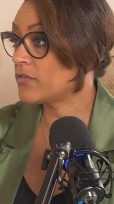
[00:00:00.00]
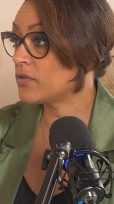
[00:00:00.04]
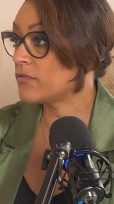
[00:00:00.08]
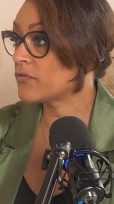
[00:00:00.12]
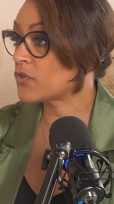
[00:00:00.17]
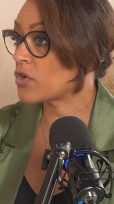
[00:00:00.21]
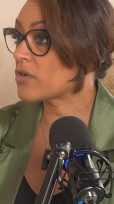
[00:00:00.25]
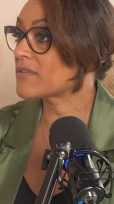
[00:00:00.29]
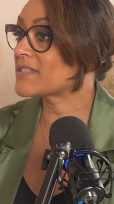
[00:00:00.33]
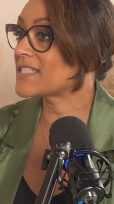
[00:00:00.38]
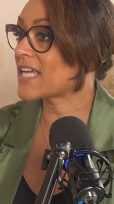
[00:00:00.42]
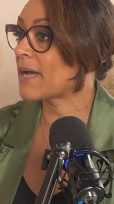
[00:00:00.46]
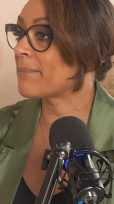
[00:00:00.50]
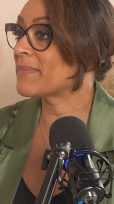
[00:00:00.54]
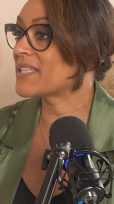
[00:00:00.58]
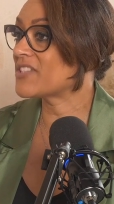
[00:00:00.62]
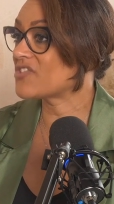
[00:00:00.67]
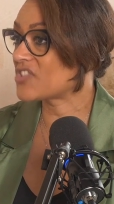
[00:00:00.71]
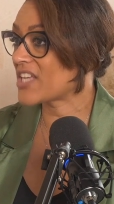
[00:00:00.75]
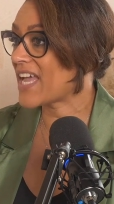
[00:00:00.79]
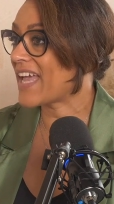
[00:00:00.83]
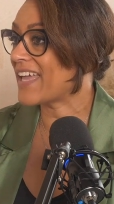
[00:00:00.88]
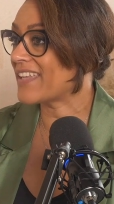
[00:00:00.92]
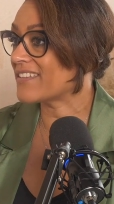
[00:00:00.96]
But if you've got
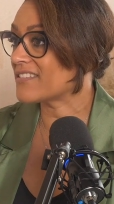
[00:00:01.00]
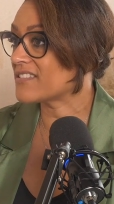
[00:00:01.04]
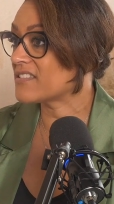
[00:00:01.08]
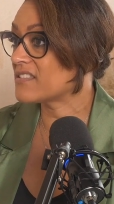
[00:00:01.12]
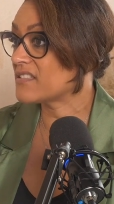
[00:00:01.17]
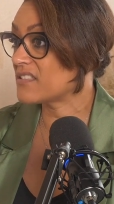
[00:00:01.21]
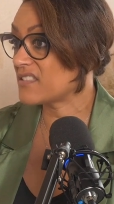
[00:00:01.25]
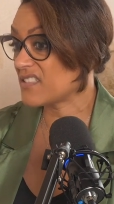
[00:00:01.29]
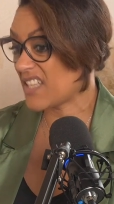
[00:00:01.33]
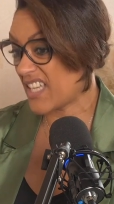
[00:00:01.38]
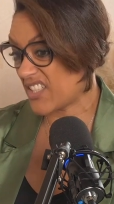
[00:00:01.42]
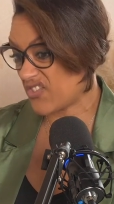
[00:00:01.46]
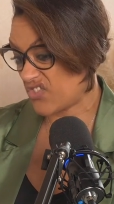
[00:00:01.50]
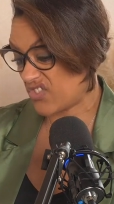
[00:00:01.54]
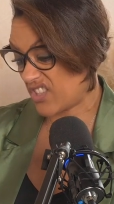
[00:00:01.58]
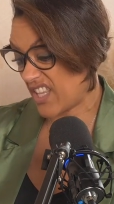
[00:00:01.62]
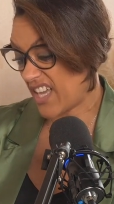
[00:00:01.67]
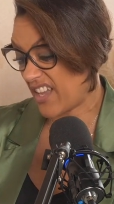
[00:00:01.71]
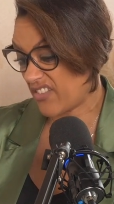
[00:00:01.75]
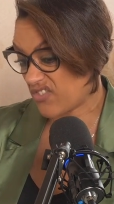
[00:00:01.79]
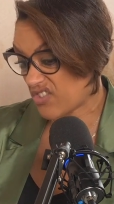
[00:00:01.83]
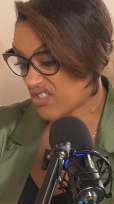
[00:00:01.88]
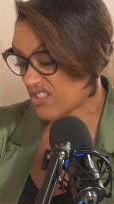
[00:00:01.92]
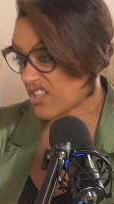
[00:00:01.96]
damaged ends,
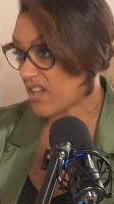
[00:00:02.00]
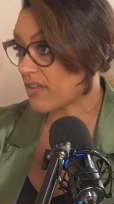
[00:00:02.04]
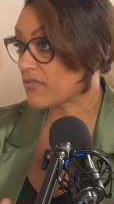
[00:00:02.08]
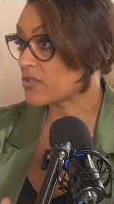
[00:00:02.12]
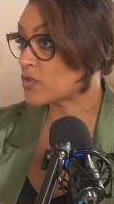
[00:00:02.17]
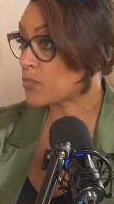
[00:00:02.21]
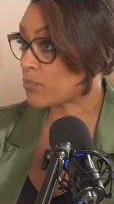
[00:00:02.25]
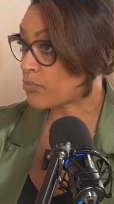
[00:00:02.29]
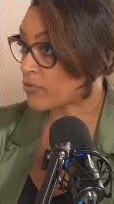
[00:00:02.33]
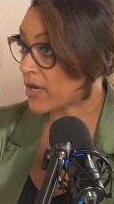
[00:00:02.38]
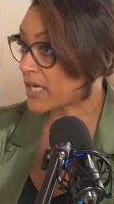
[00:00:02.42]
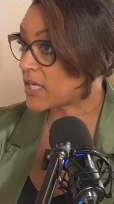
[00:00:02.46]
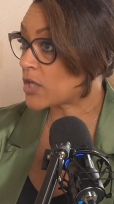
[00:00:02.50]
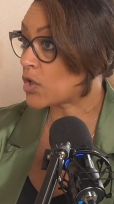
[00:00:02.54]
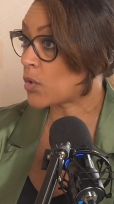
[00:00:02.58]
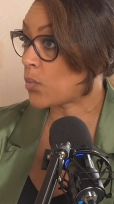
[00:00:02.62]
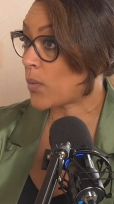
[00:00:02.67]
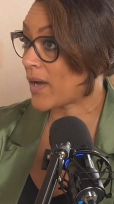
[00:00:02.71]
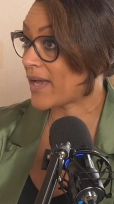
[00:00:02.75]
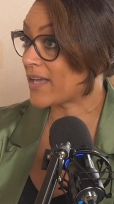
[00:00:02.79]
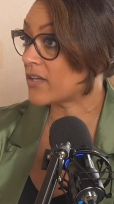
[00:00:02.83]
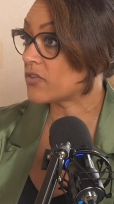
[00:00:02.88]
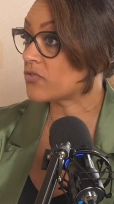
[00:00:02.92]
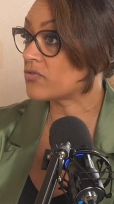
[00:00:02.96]
they're just going to break
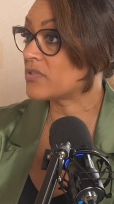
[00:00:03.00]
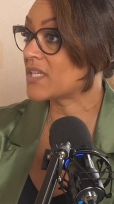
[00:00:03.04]
away.